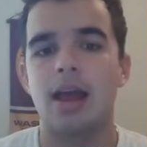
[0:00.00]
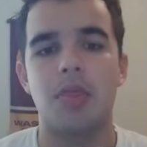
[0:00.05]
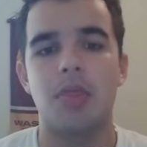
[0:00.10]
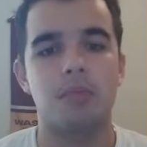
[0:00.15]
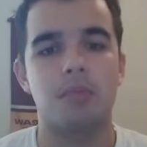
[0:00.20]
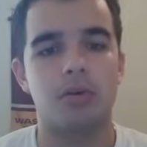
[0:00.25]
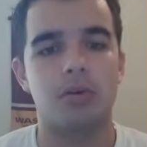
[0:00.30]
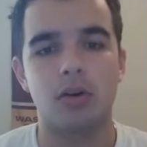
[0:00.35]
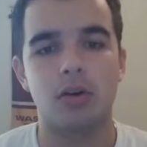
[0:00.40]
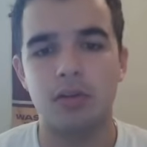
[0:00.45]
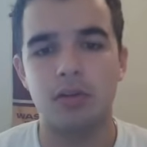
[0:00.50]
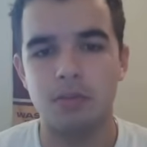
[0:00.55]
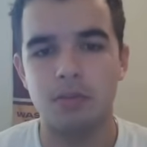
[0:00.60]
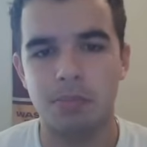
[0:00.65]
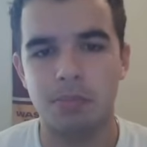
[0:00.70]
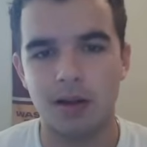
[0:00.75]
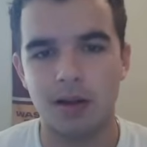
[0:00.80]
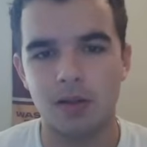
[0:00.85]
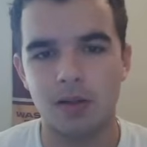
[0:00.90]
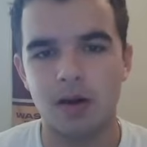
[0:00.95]
And then Percy
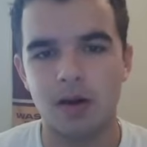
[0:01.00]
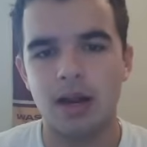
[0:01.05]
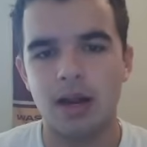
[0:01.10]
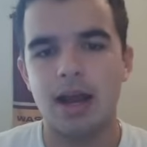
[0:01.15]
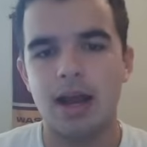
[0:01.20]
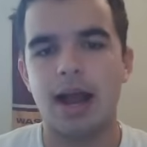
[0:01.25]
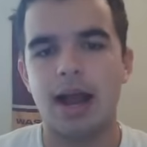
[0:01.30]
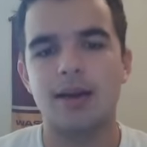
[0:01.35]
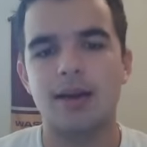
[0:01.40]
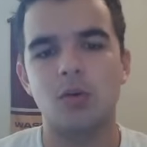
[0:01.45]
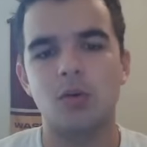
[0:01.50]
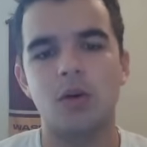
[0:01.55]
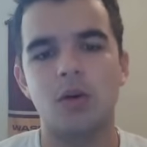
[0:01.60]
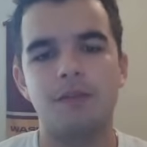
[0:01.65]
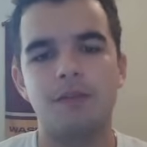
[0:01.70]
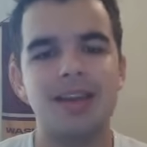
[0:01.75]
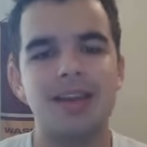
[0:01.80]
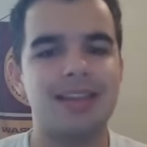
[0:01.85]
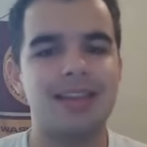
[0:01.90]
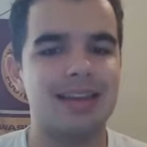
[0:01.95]
Butler, I don't know
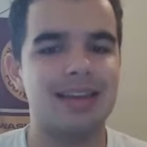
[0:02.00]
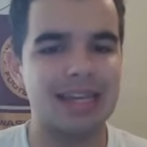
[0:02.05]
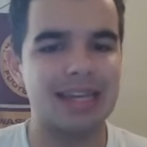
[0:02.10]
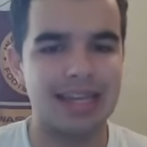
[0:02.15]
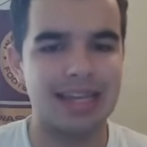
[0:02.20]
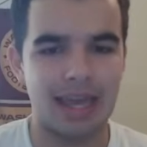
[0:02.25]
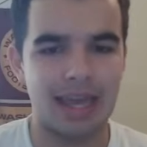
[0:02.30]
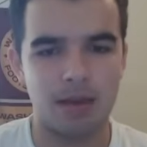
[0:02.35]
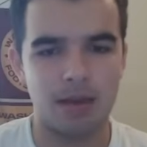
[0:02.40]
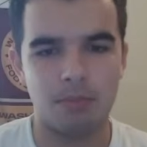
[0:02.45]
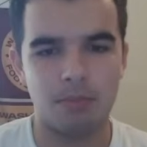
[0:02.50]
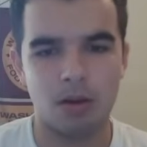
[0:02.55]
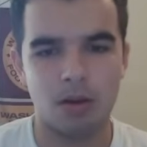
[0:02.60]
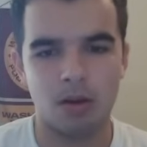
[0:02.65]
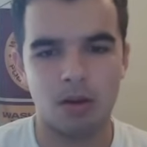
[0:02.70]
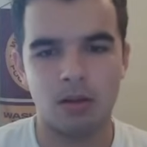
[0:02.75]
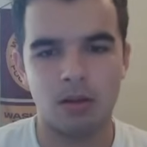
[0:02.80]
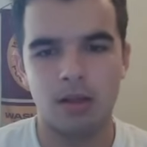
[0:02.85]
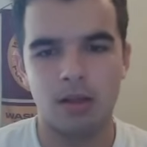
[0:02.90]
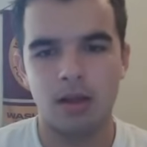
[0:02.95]
if he gets a game
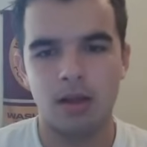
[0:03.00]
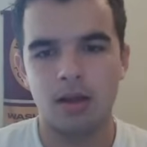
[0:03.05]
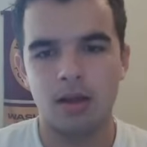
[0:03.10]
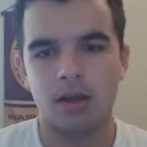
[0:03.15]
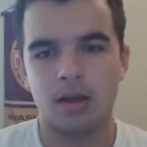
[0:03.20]
ball.